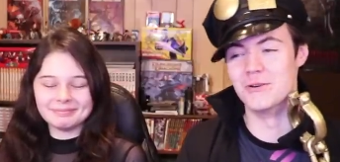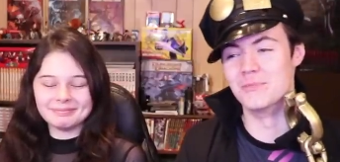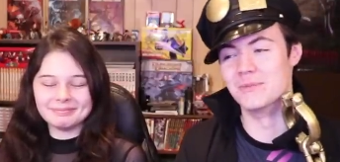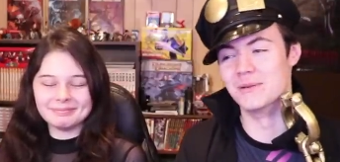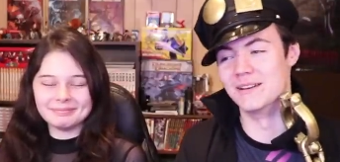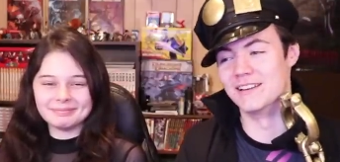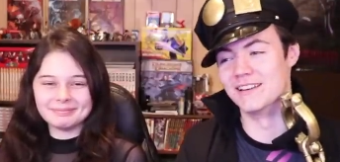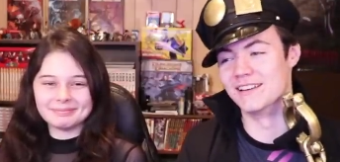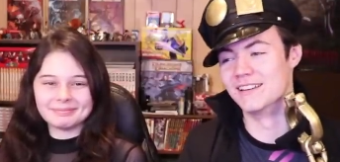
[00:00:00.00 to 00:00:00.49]

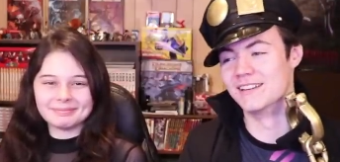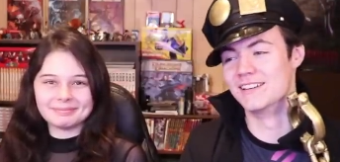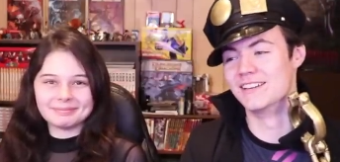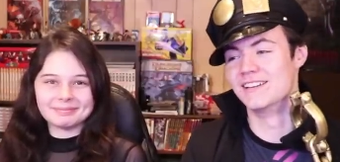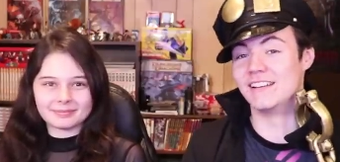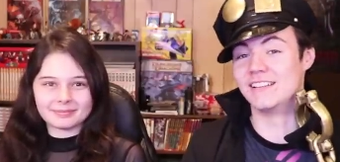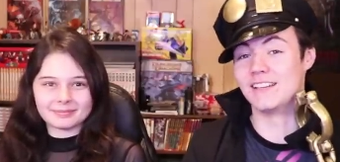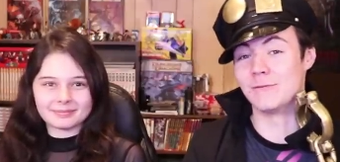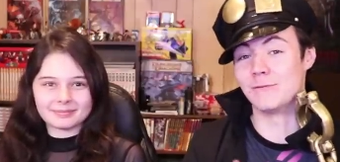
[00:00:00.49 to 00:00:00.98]
Speaker 1: opening,
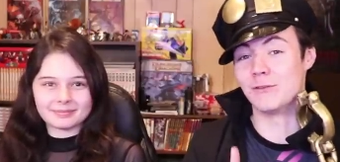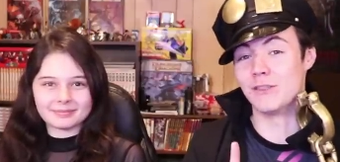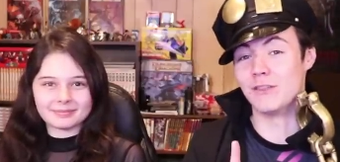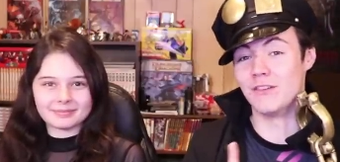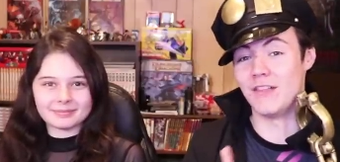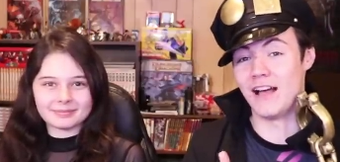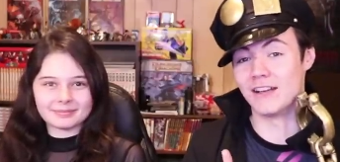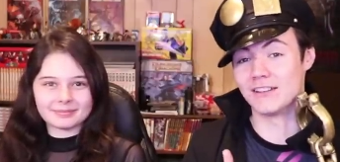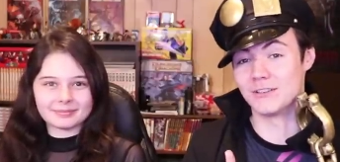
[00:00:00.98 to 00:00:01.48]
except for
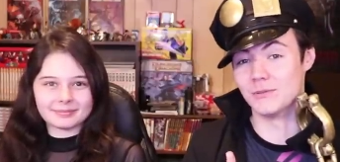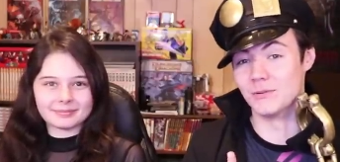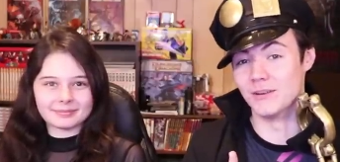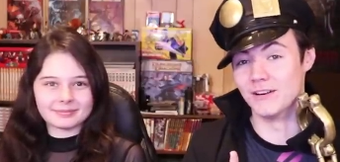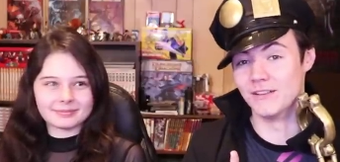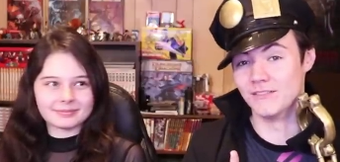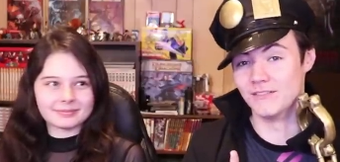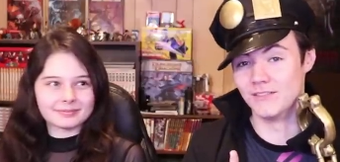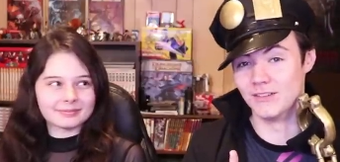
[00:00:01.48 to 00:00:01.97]
the last
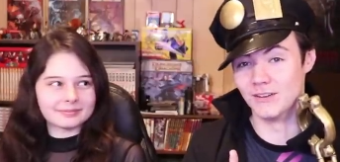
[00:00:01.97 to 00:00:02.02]
one.